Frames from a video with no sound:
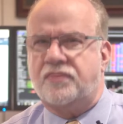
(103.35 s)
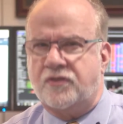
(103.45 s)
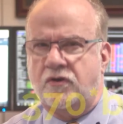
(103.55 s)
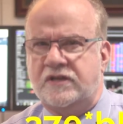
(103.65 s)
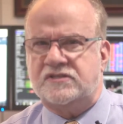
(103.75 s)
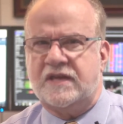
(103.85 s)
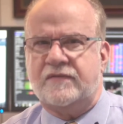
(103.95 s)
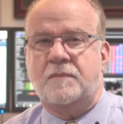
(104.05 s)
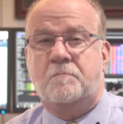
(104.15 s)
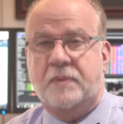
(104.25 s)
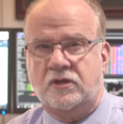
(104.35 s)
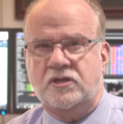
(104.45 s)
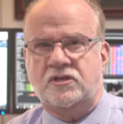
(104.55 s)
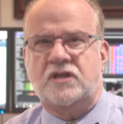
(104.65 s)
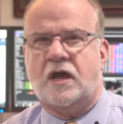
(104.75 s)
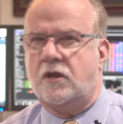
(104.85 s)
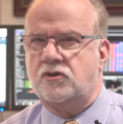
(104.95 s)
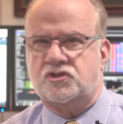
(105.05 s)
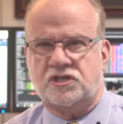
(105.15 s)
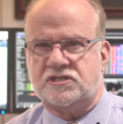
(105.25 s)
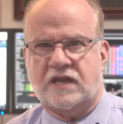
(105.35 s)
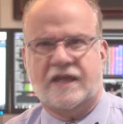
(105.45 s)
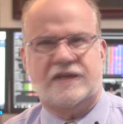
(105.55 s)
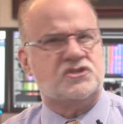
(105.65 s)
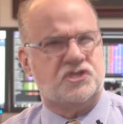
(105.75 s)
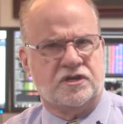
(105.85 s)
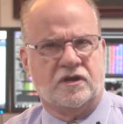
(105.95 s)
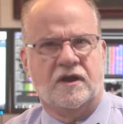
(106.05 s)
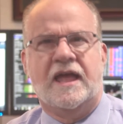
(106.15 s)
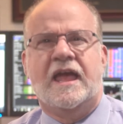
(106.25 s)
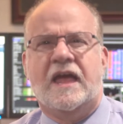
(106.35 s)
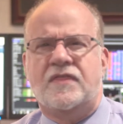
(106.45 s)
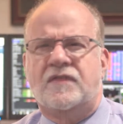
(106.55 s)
$37 billion just last year, and